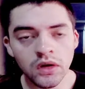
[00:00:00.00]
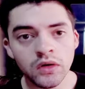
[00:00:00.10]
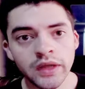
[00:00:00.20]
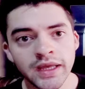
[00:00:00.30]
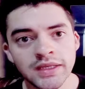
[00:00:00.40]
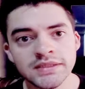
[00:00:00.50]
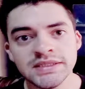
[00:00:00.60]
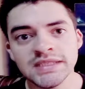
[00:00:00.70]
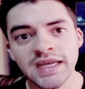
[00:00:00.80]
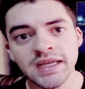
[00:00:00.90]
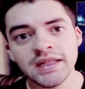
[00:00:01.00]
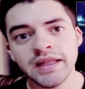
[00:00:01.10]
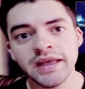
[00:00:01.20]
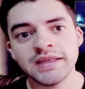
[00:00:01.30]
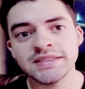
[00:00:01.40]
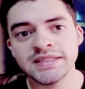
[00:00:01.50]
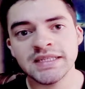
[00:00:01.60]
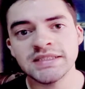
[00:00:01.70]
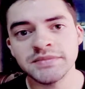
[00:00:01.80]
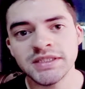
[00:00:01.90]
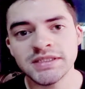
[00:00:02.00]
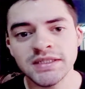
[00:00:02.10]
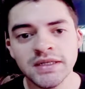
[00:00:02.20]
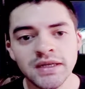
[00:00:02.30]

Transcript: Okay, second day assessment.